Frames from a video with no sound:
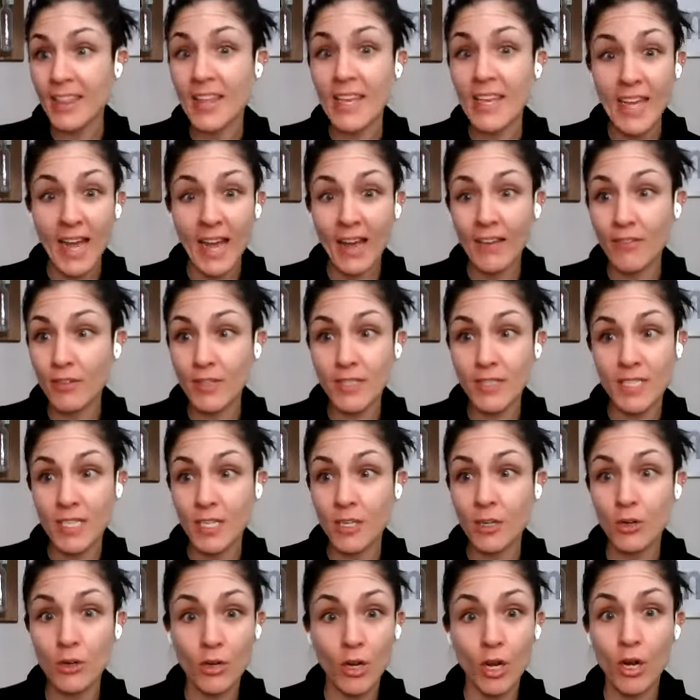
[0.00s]
I think every
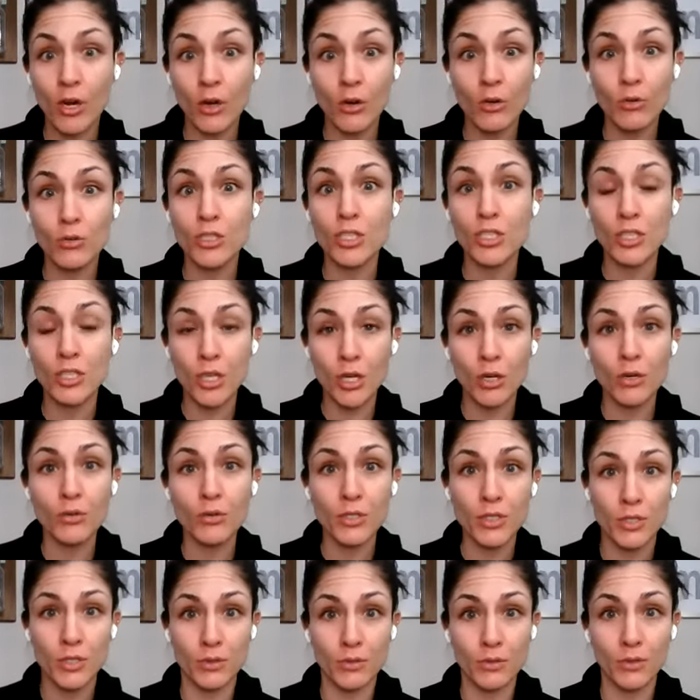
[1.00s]
single coach
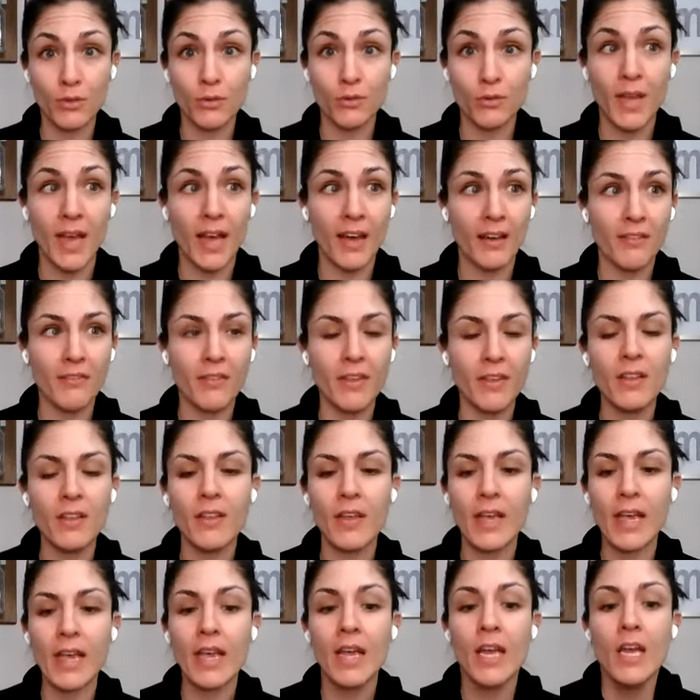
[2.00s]
goes through that
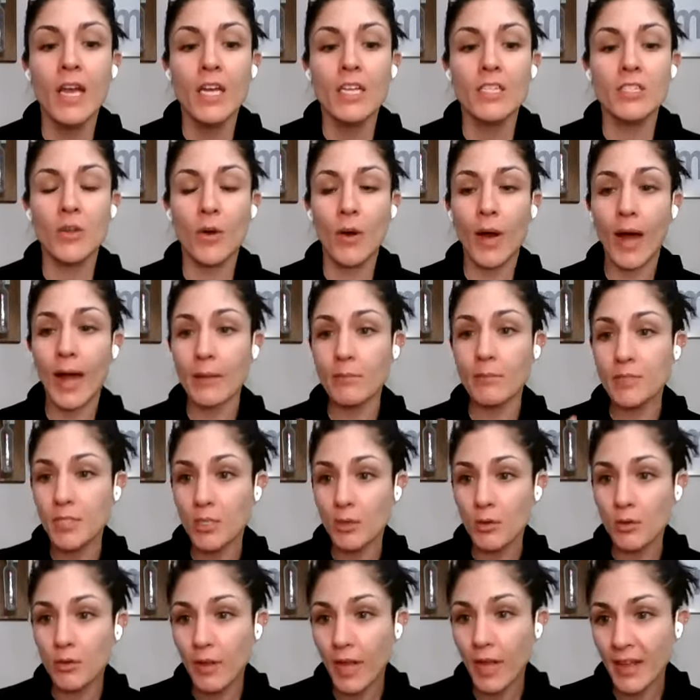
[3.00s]
feeling. So I'm
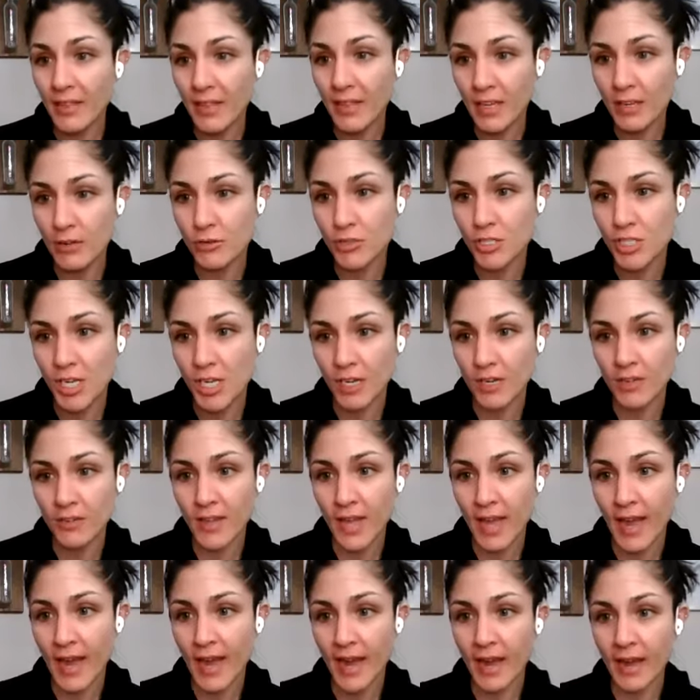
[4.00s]
so glad that you shared
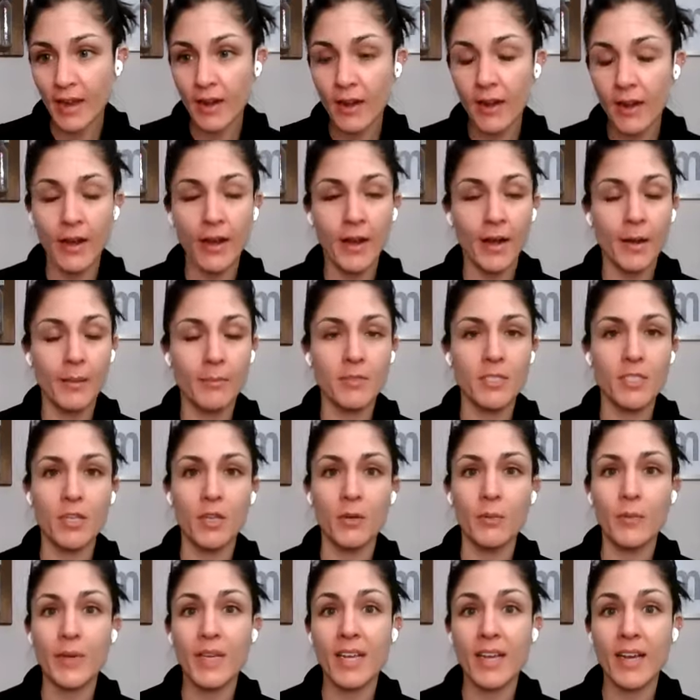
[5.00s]
that um, so
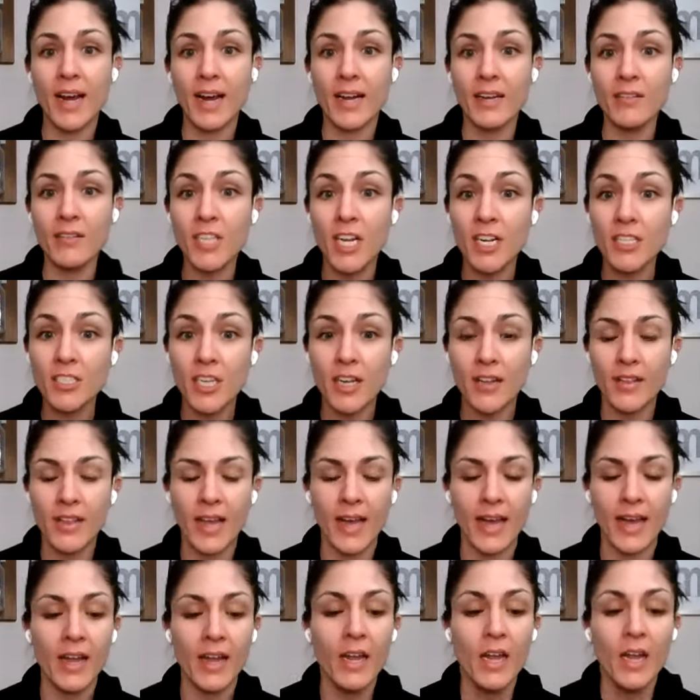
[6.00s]
that we can kind of touch on
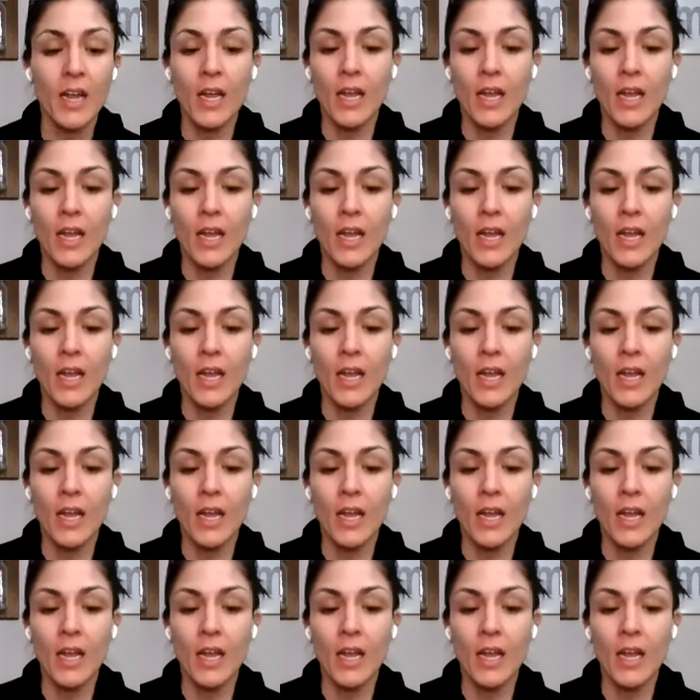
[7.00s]
that.